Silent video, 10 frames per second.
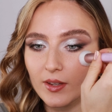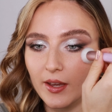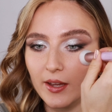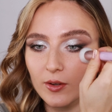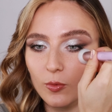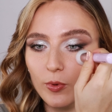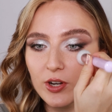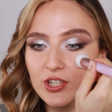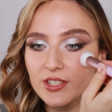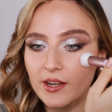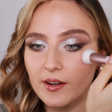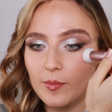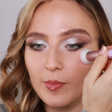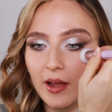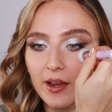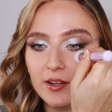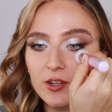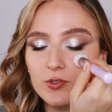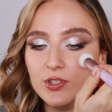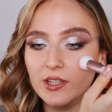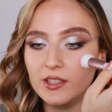And we're just gonna apply it using